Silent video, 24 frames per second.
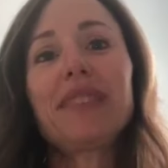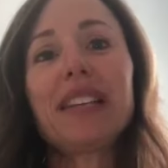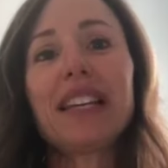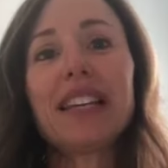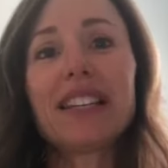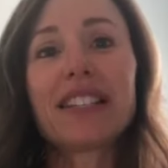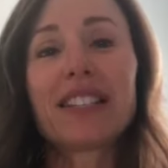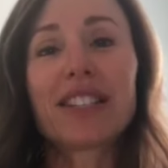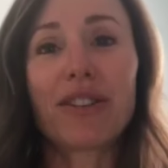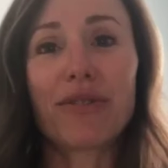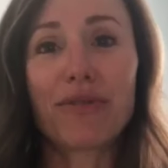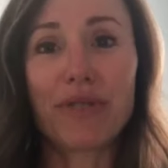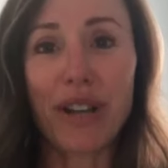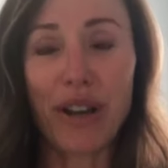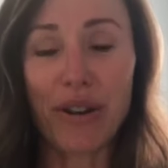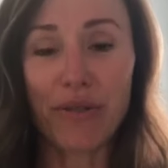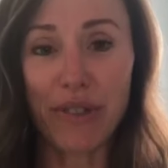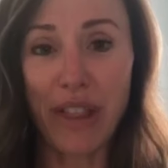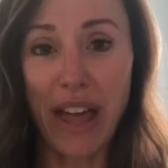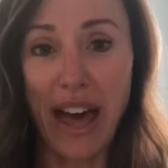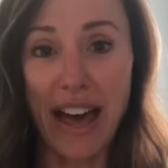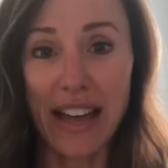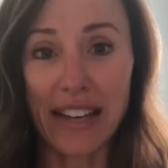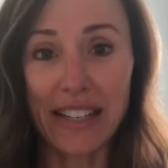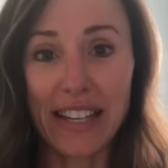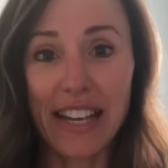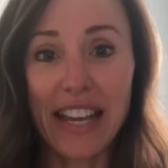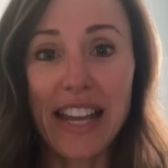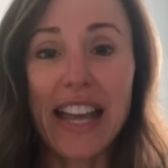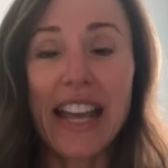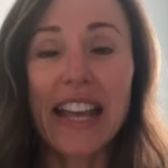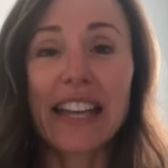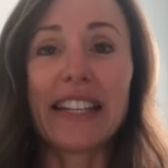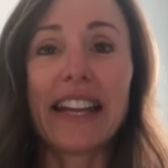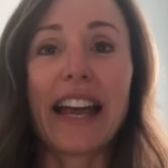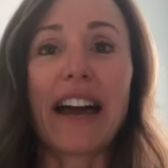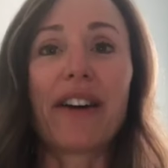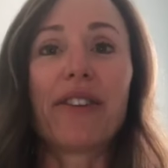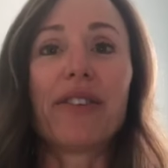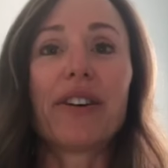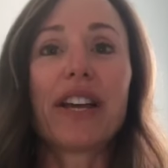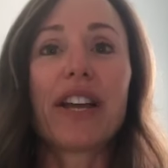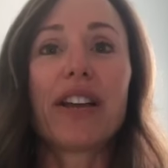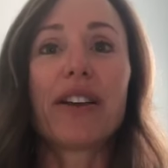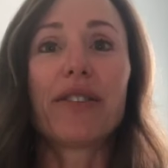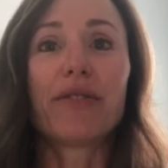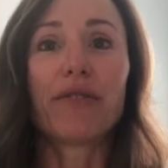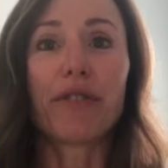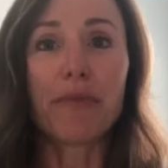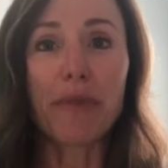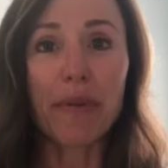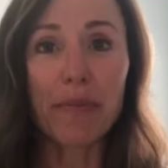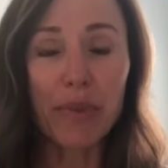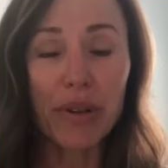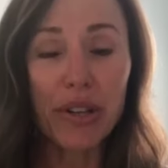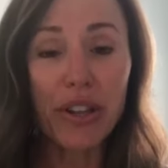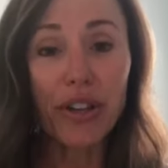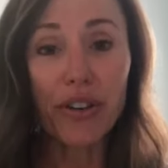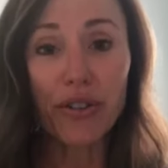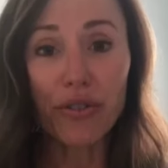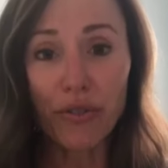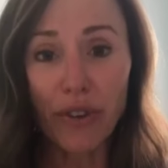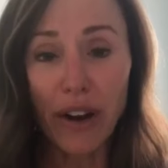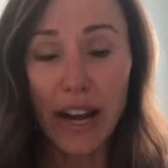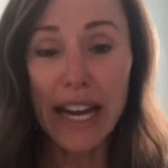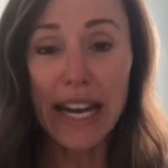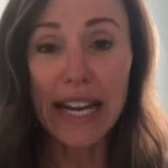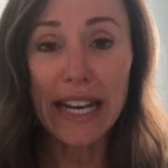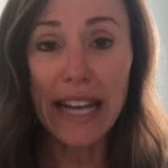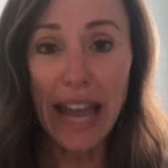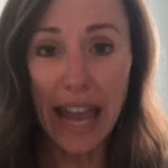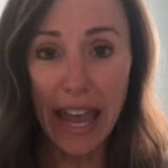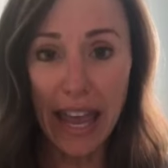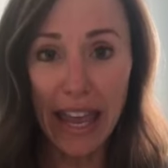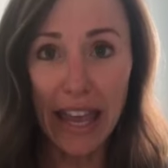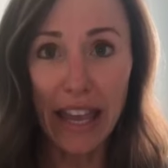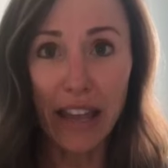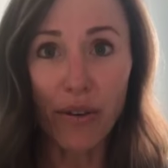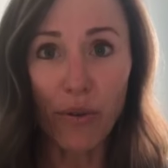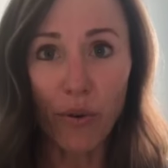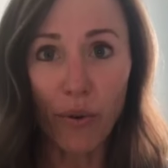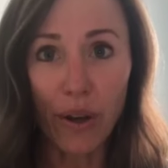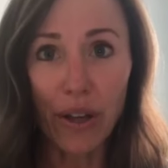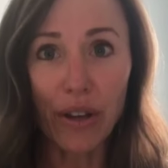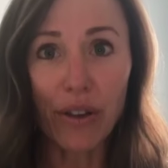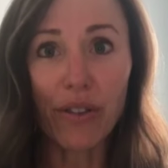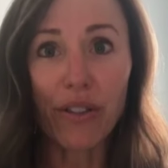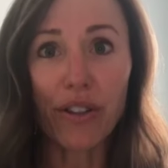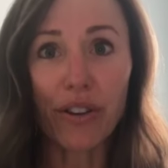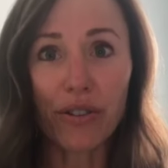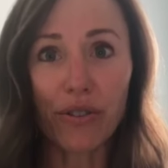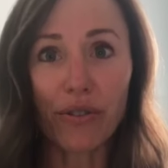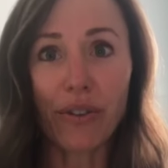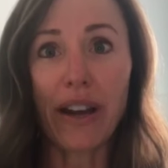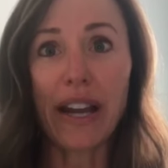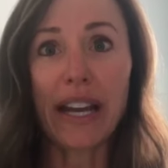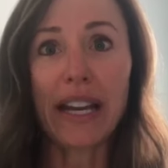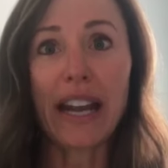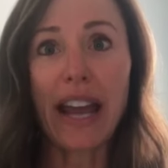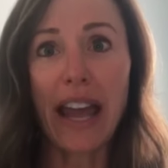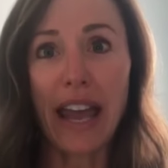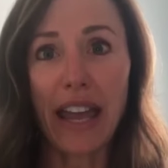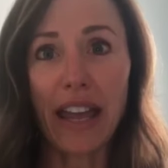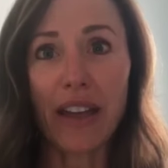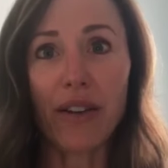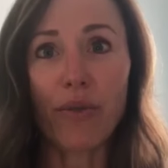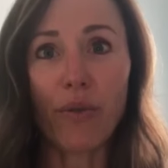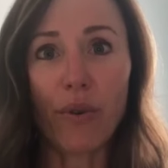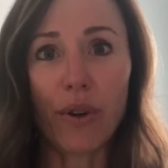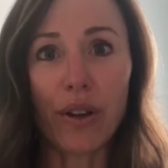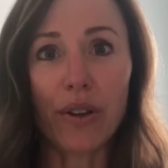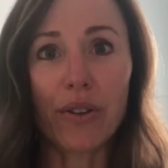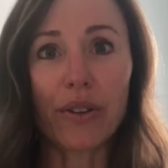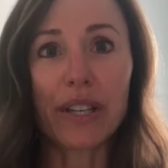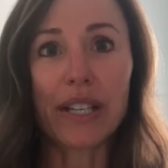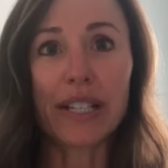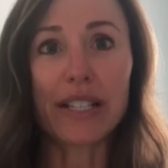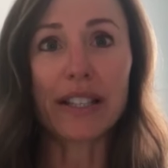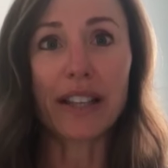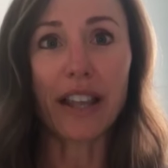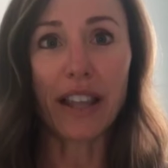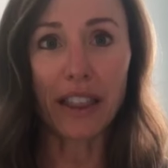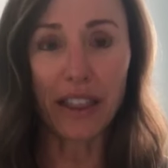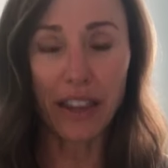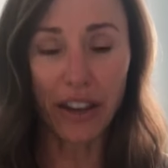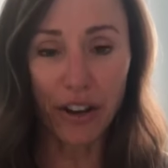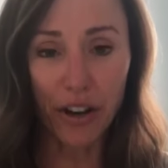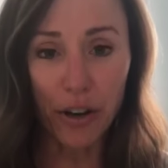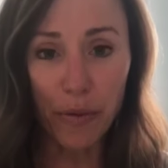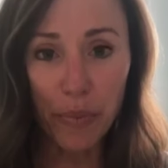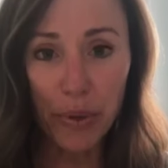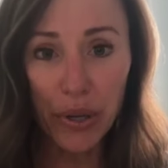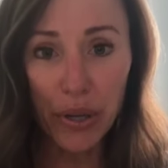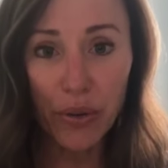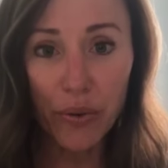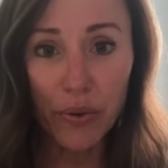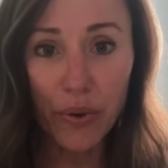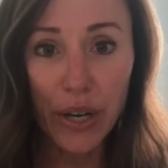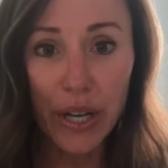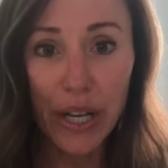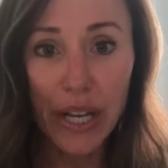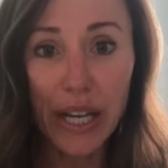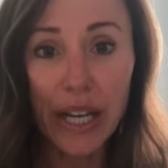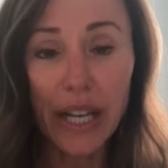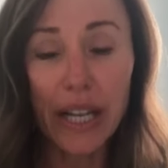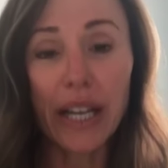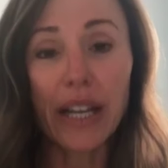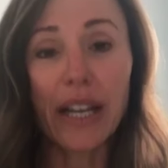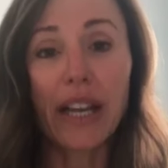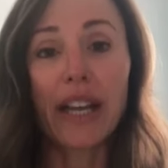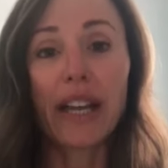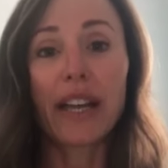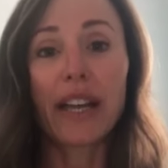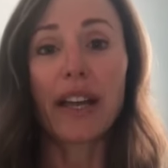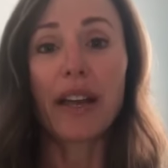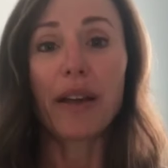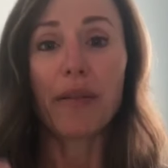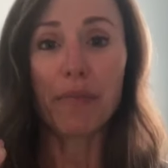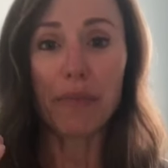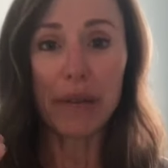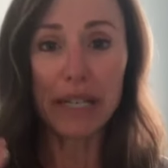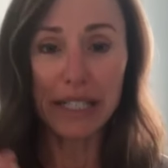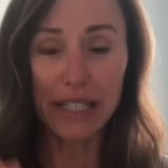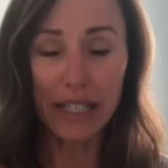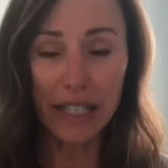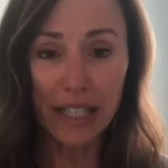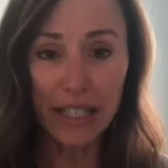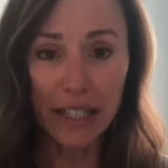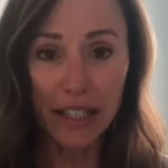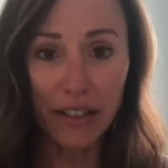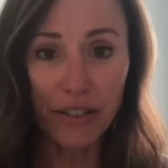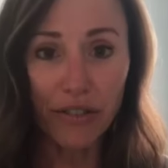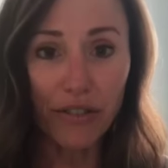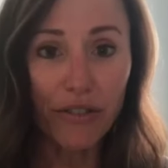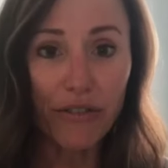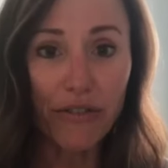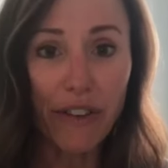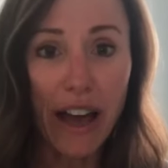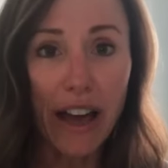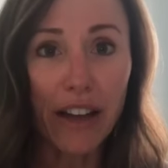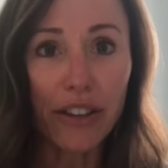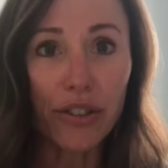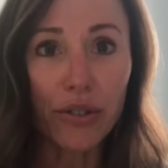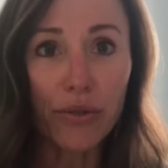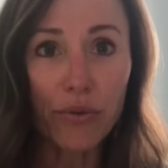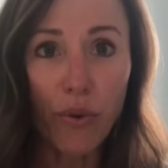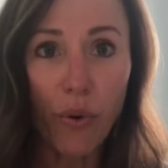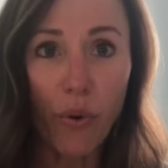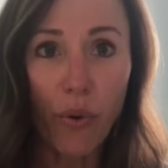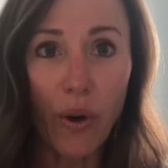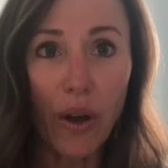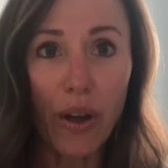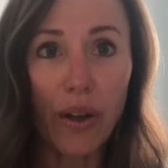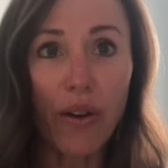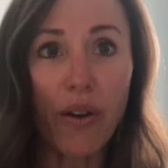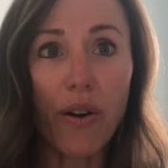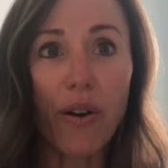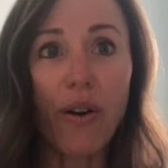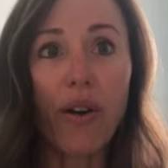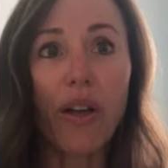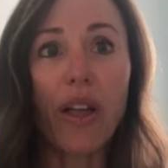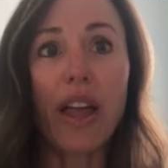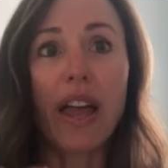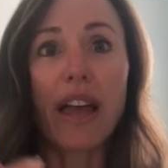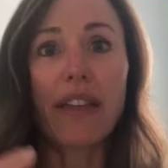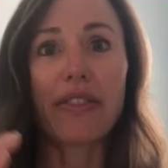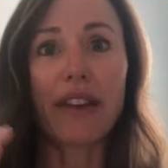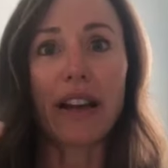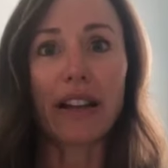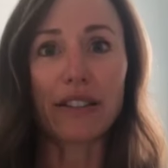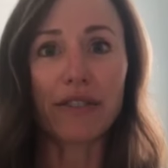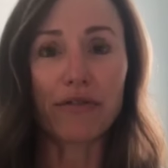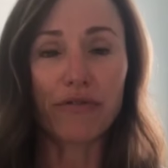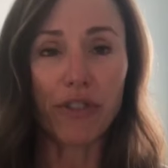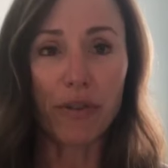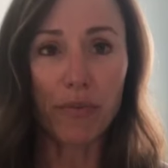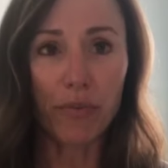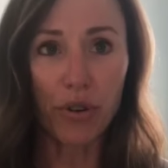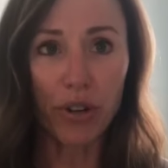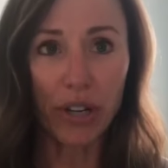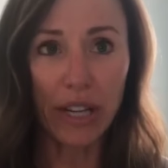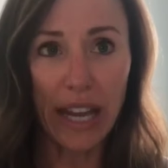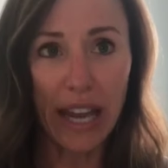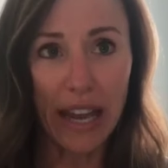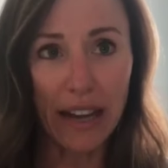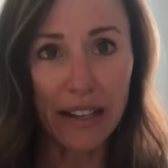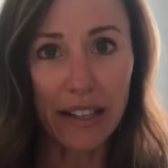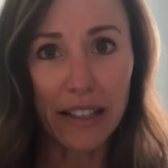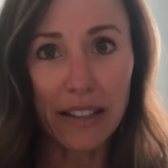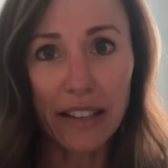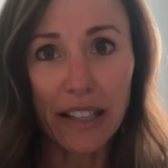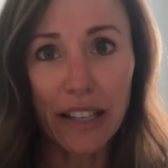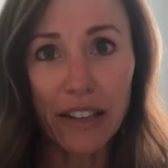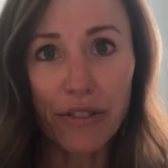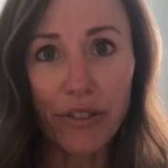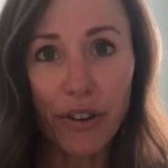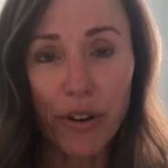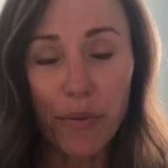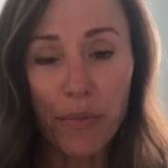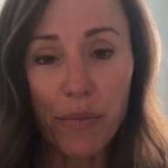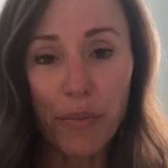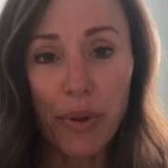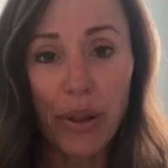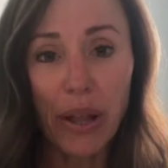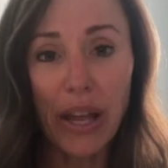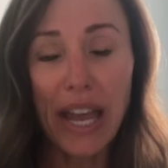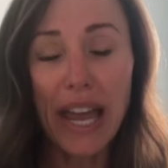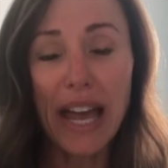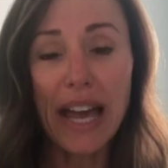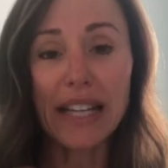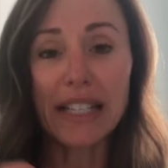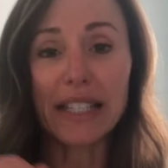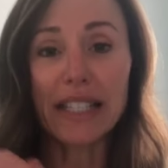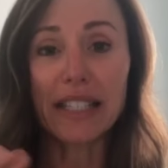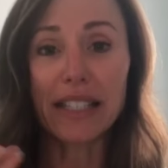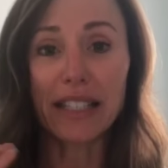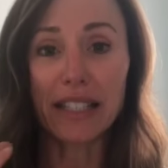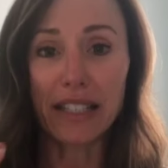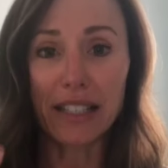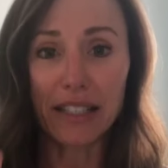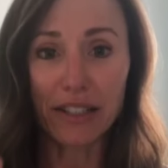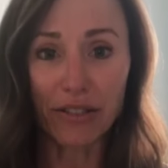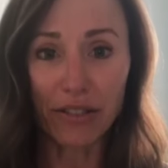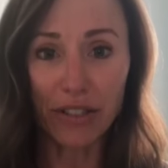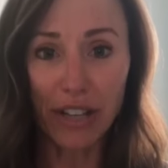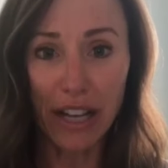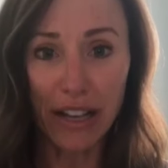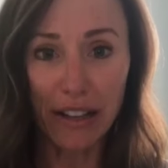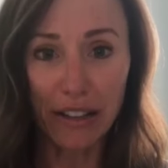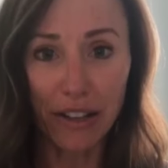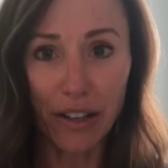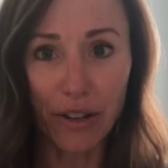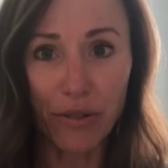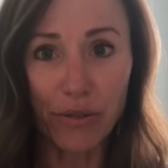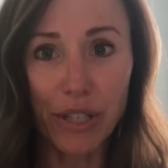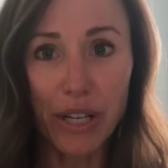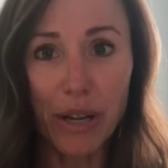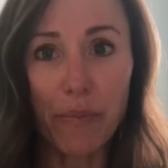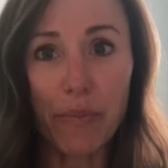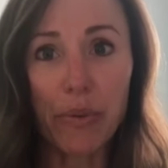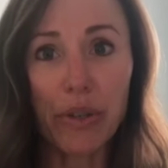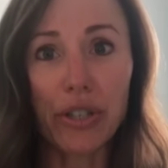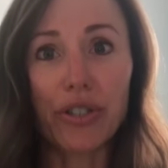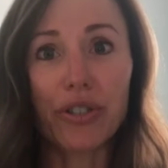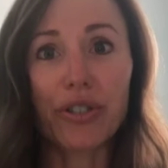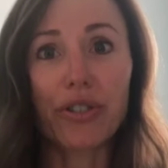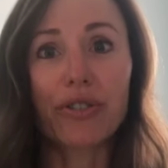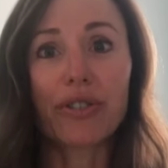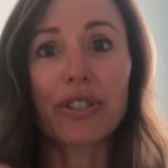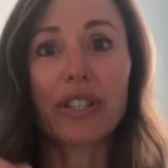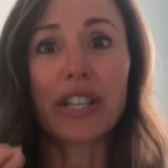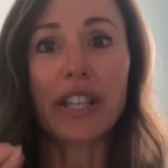So know that. Now, remember the grade A oil? The grade A oil is the therapeutic, medicinal value oil that's from organically grown plants, distilled at low temperatures.